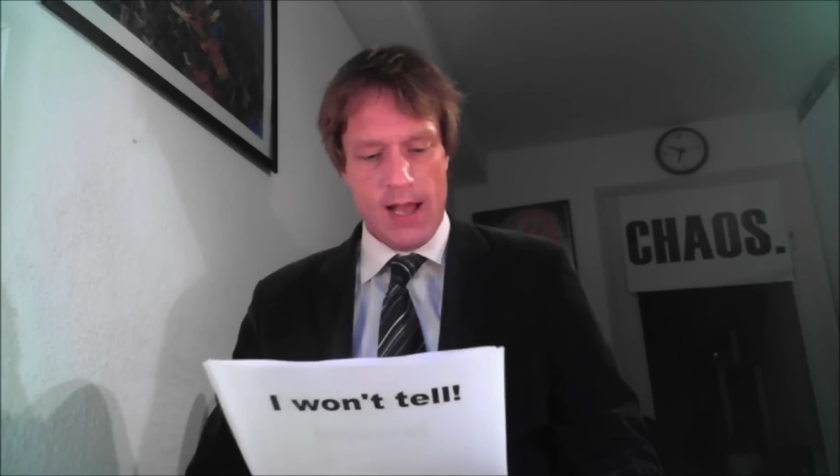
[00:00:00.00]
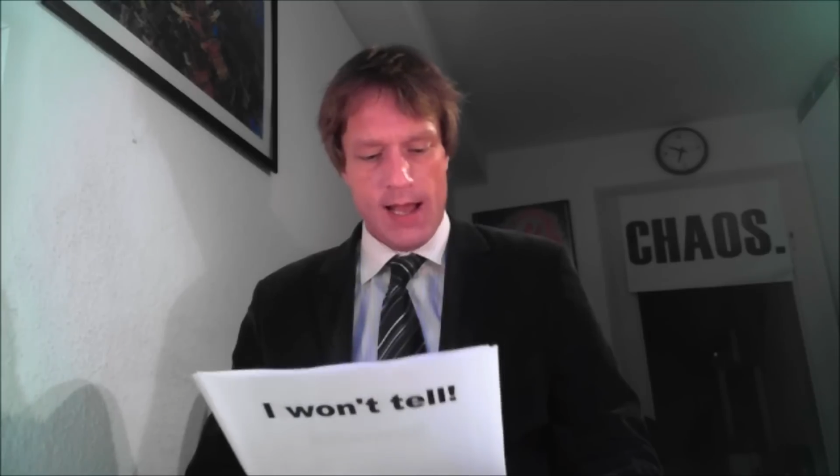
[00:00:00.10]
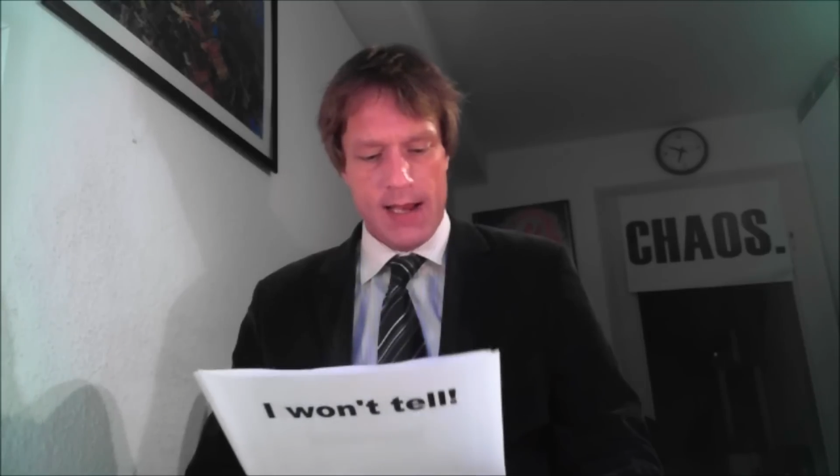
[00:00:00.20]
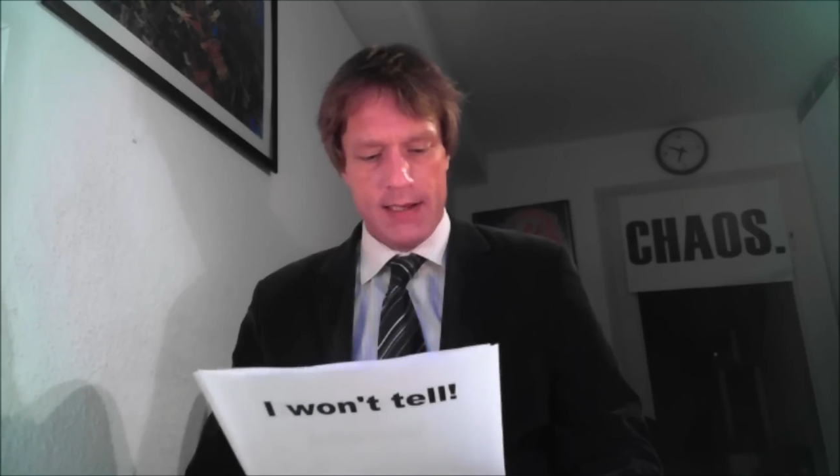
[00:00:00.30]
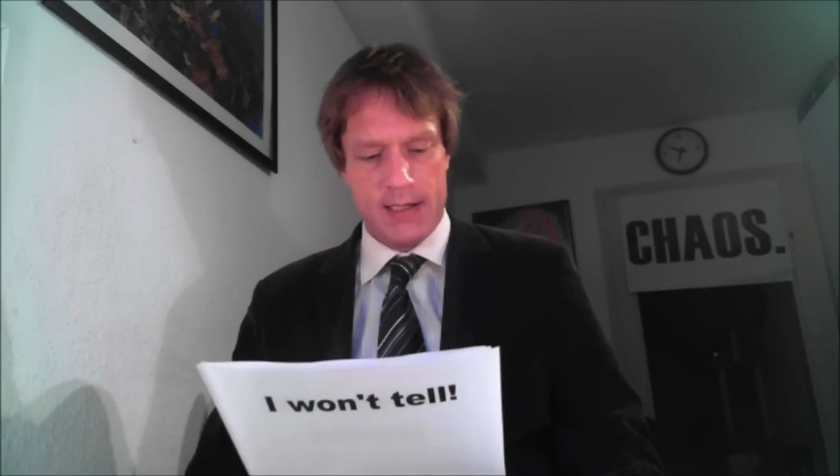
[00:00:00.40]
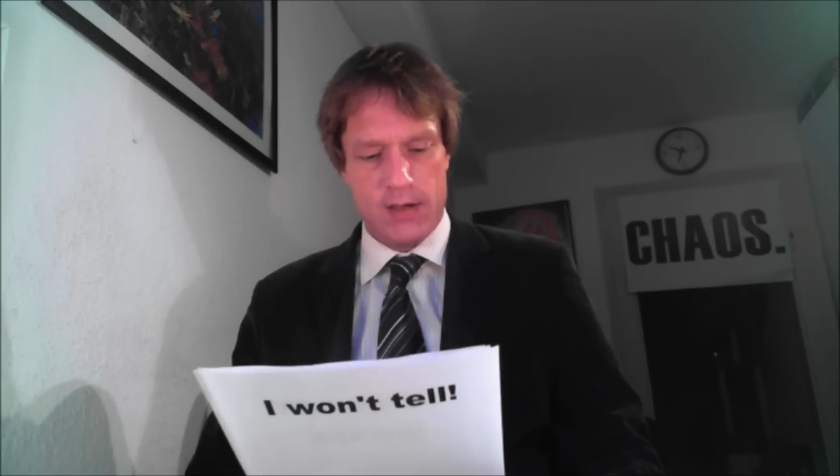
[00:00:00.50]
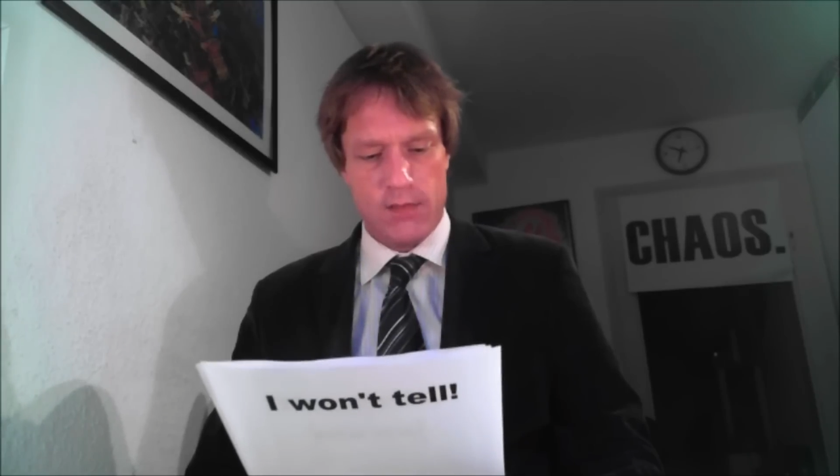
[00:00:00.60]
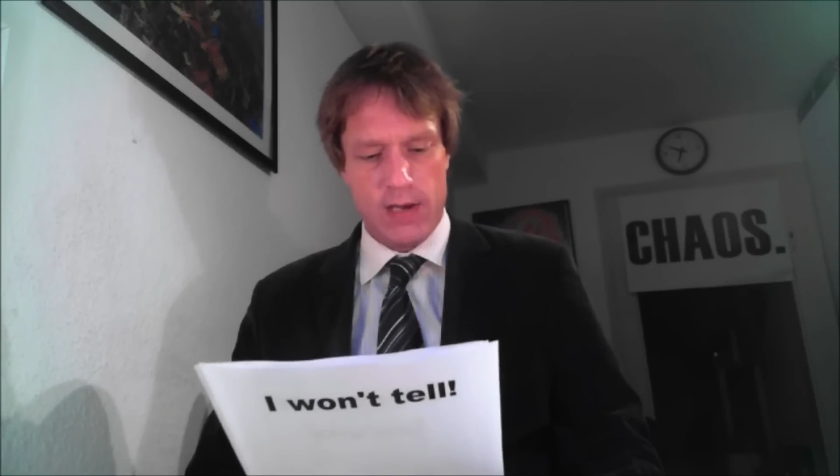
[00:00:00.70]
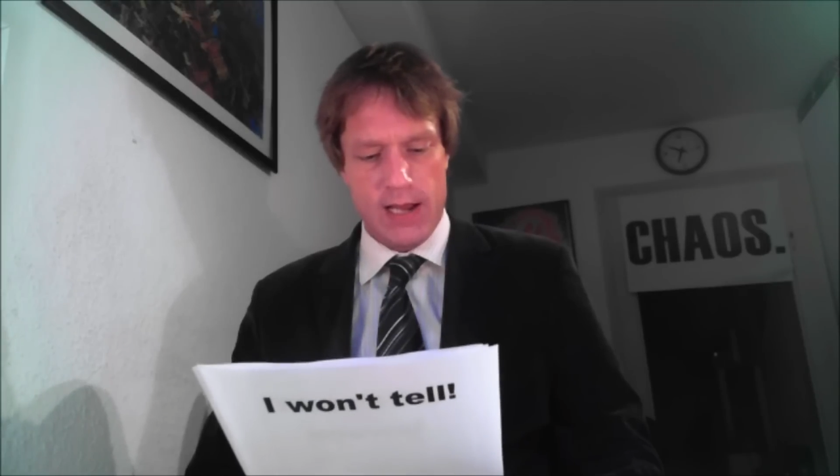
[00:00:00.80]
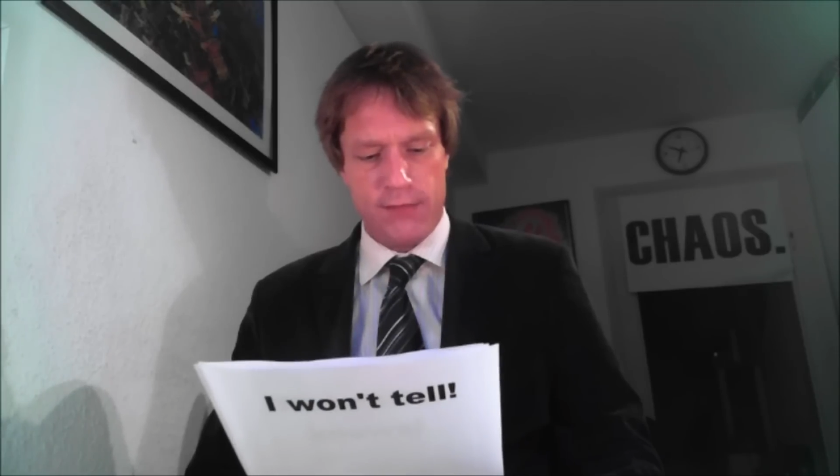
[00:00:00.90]
And
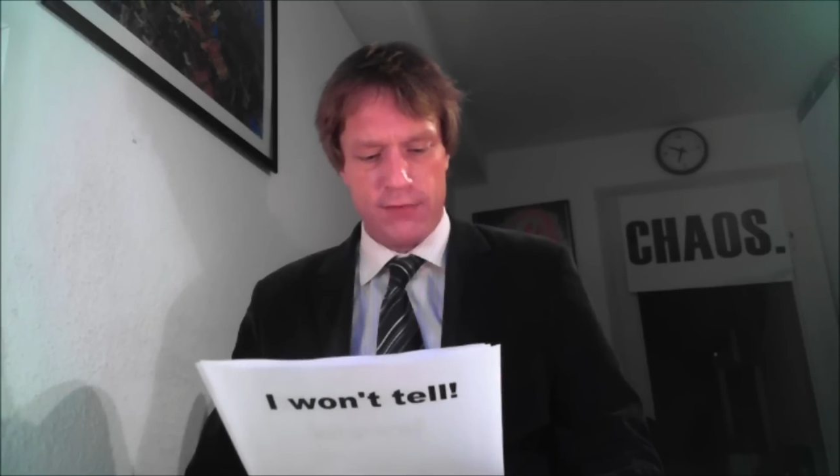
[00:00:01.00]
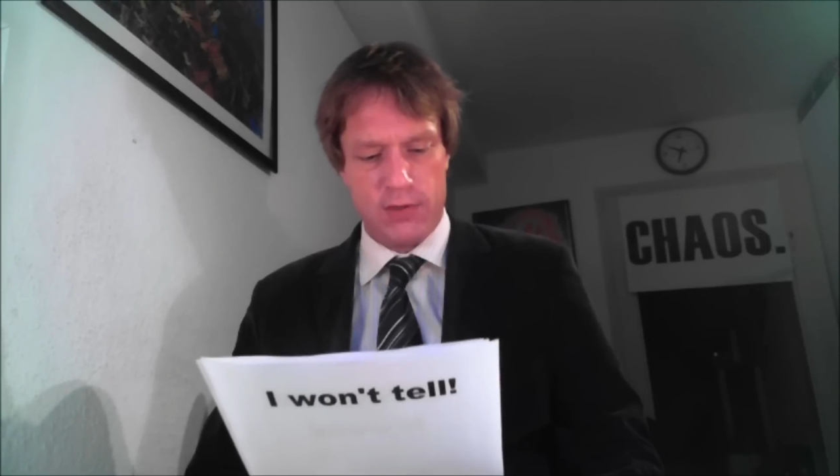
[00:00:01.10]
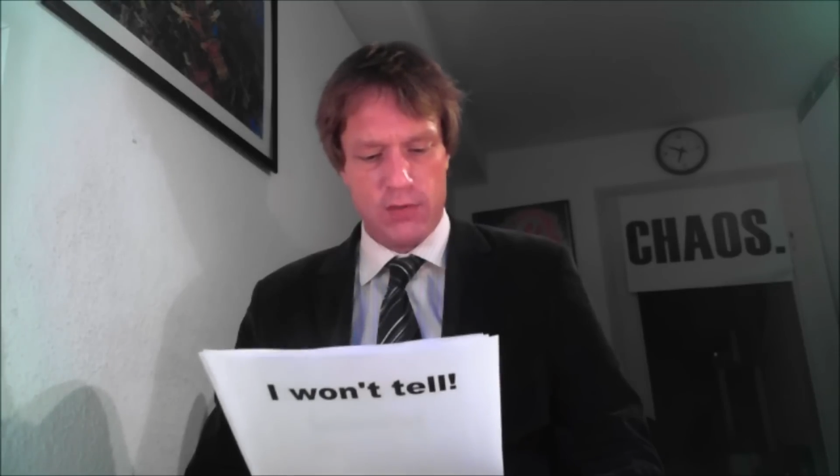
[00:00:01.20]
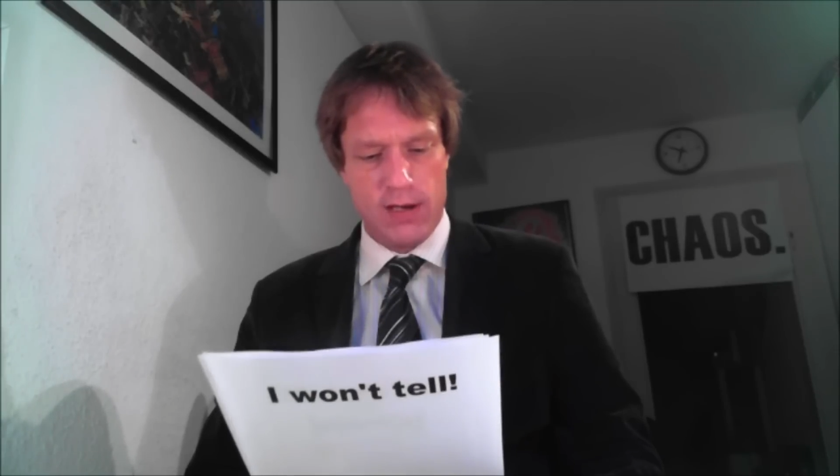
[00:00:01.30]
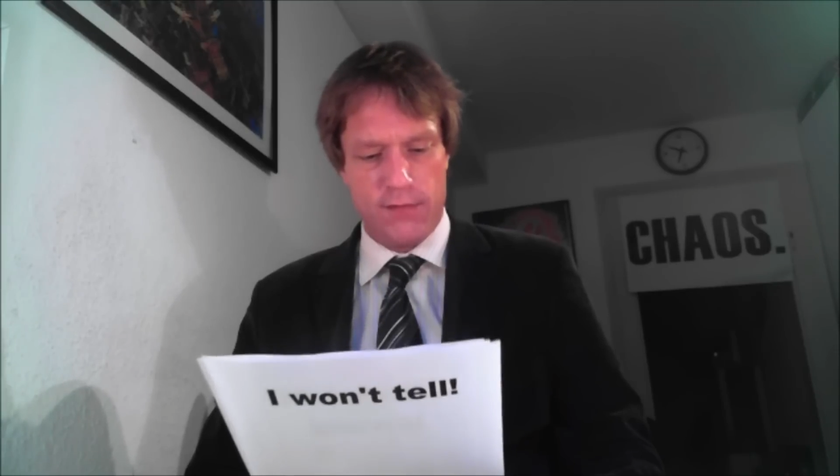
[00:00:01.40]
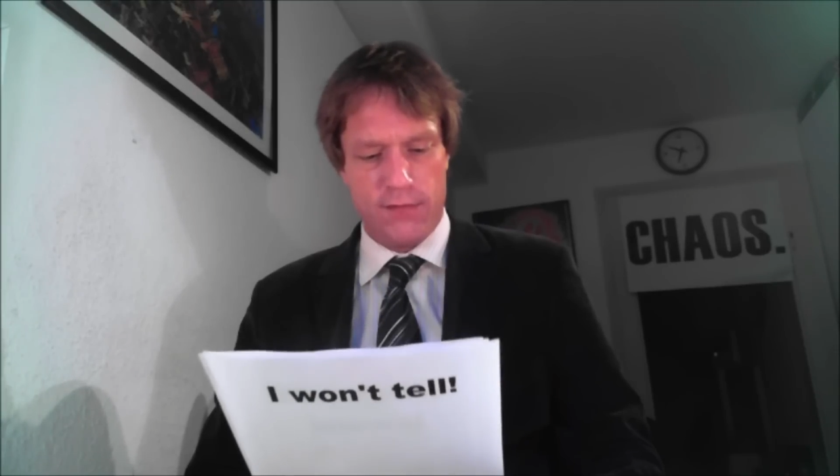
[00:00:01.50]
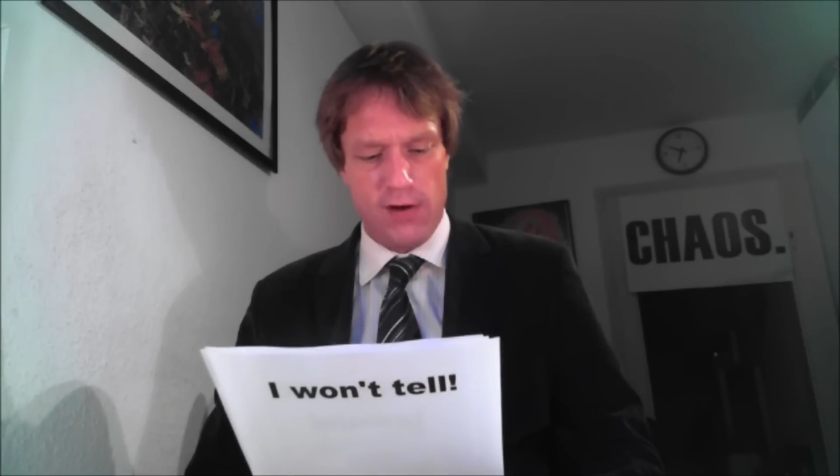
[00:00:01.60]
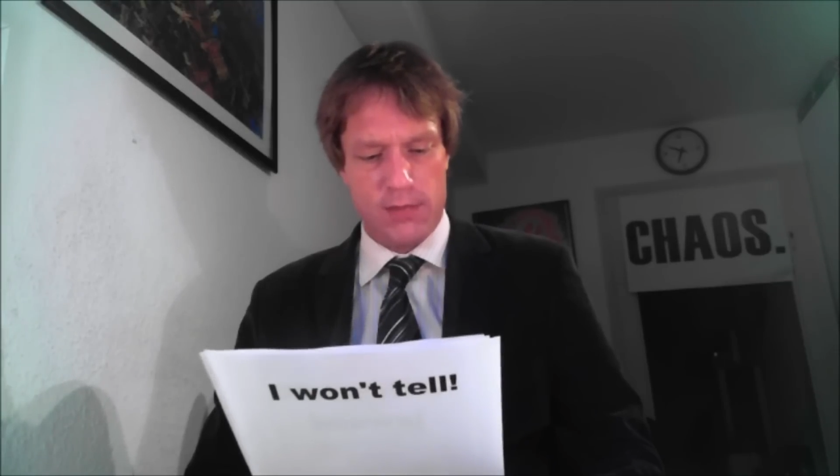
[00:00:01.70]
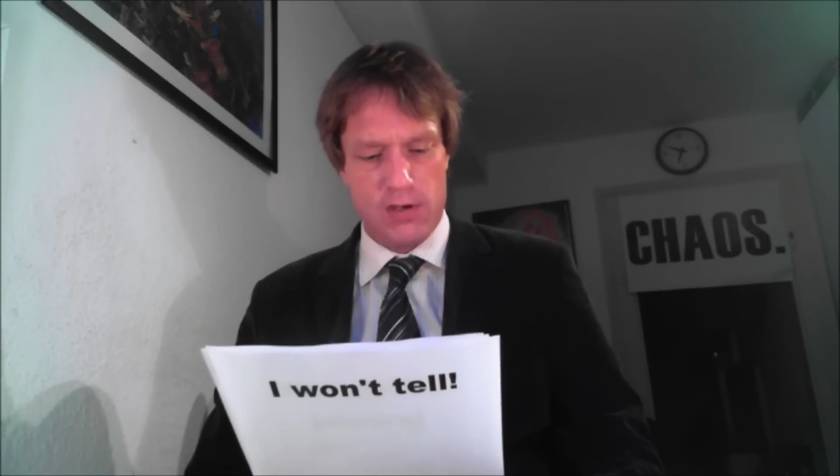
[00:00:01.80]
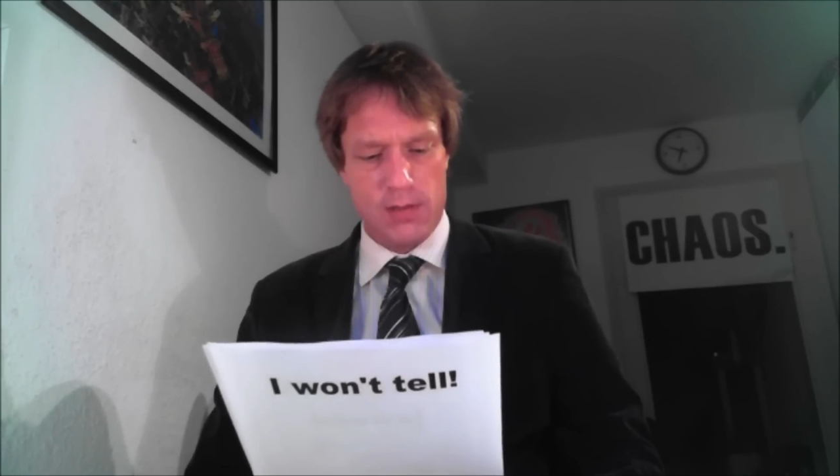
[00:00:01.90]
we have to
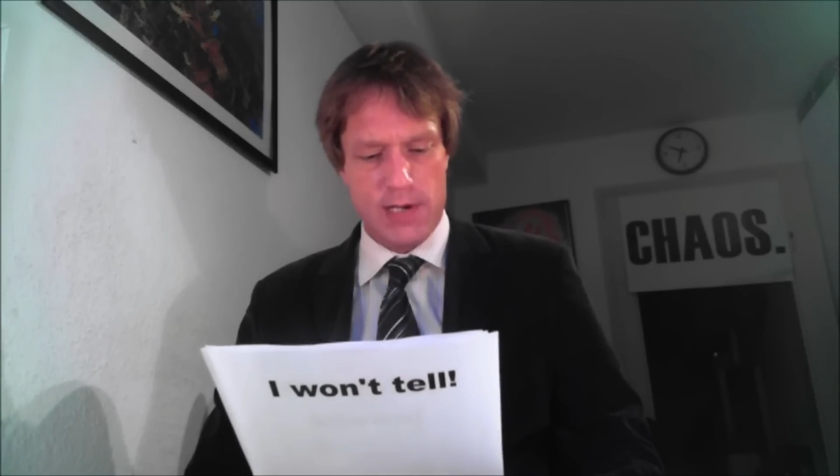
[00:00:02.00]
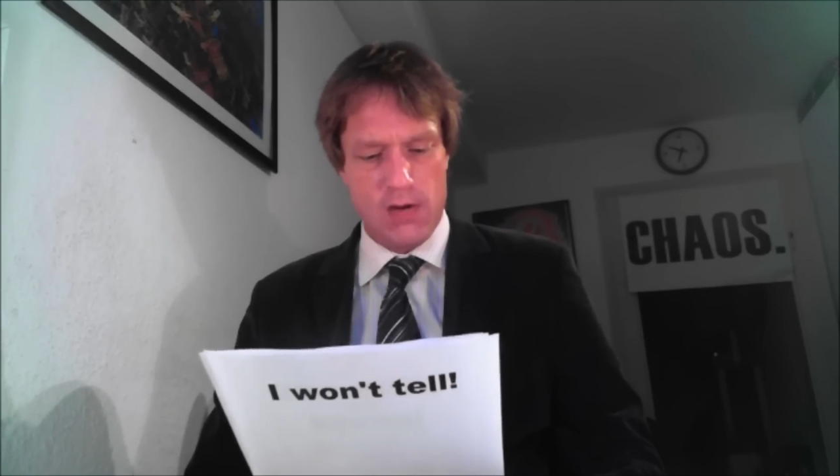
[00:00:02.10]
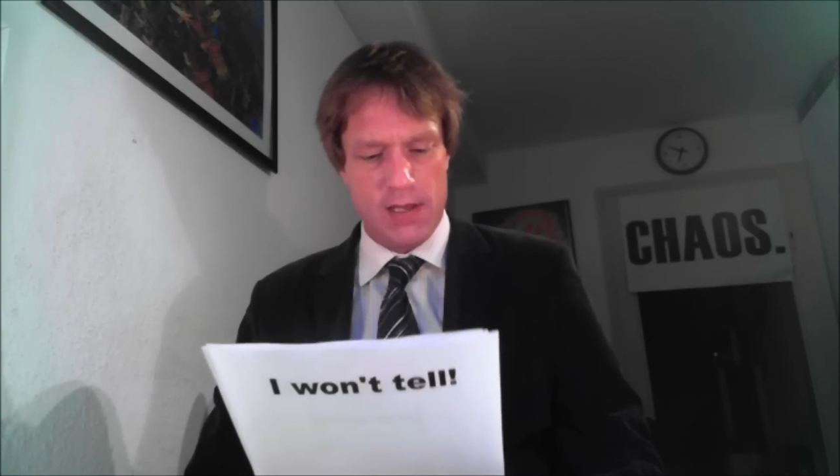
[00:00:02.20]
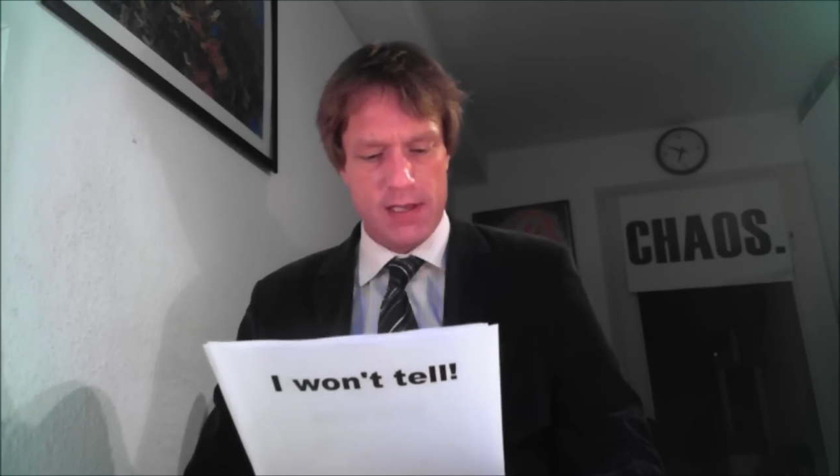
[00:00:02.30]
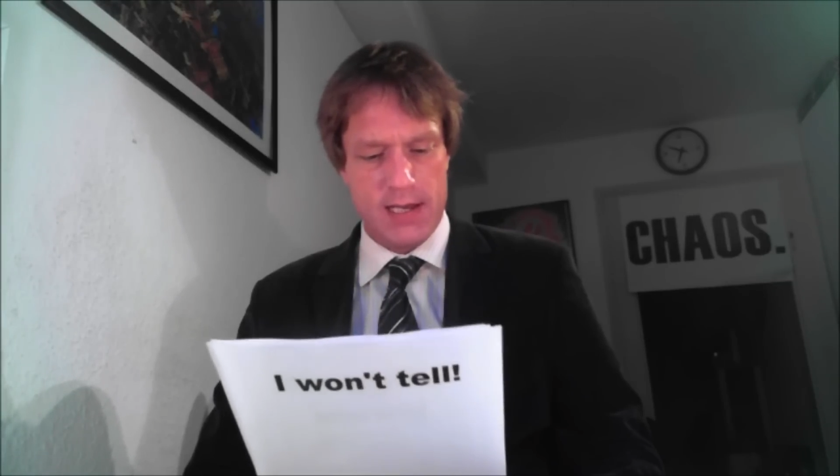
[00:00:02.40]
inform you about